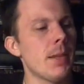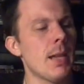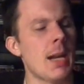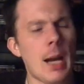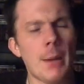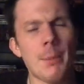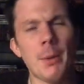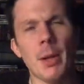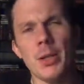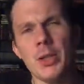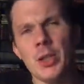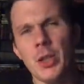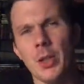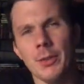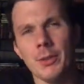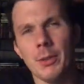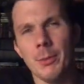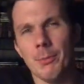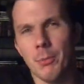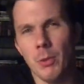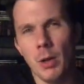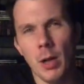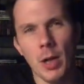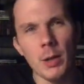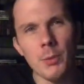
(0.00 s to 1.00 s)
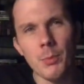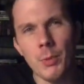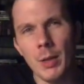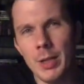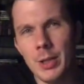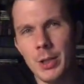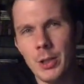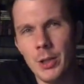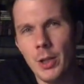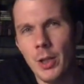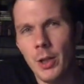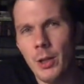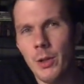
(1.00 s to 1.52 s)
I'm not sure if the Broadway
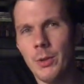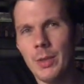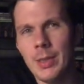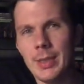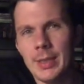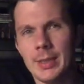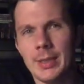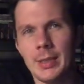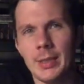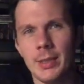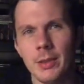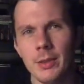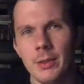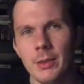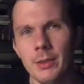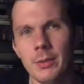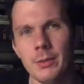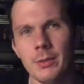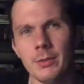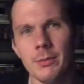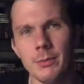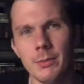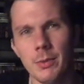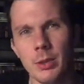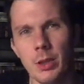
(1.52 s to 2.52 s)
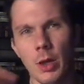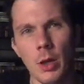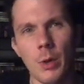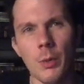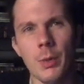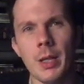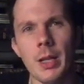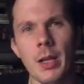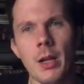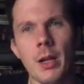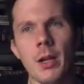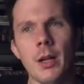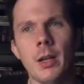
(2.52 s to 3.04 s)
show is still
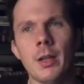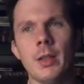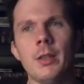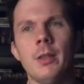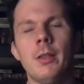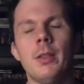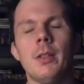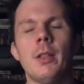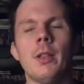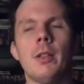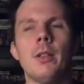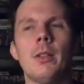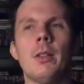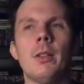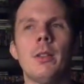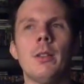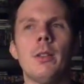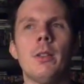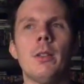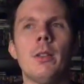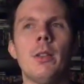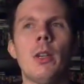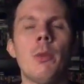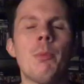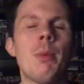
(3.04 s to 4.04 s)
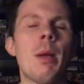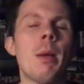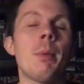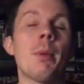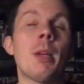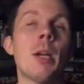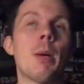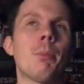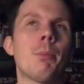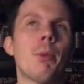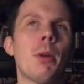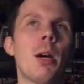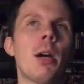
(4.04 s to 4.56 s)
going on, or maybe
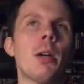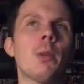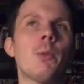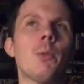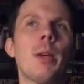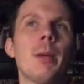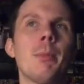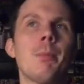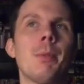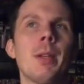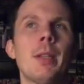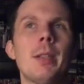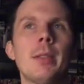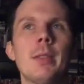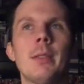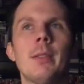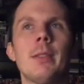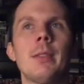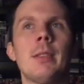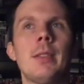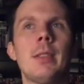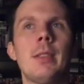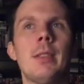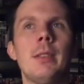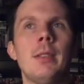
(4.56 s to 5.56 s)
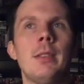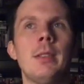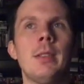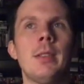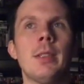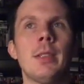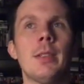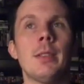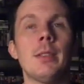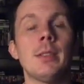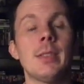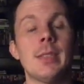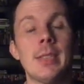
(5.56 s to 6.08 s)
not Broadway, but
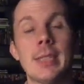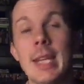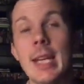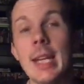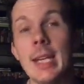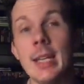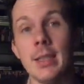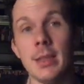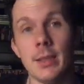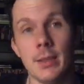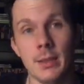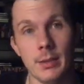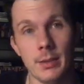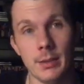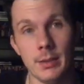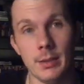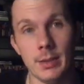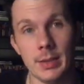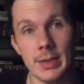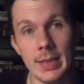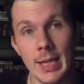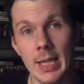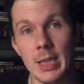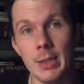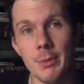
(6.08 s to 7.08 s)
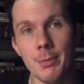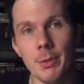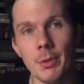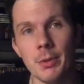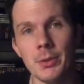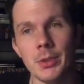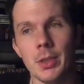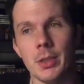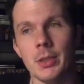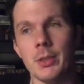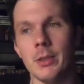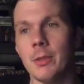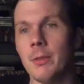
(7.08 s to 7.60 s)
the state stage
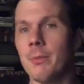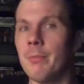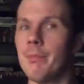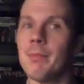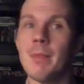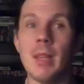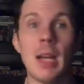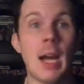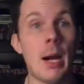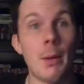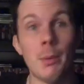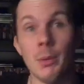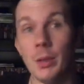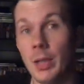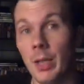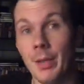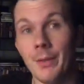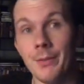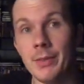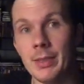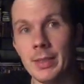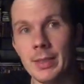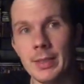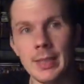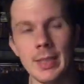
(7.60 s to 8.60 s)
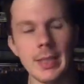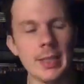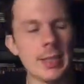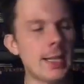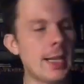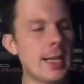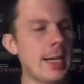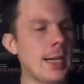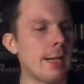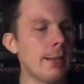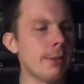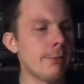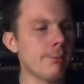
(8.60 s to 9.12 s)
musical. I would love to see
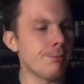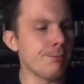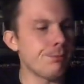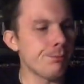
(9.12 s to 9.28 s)
that.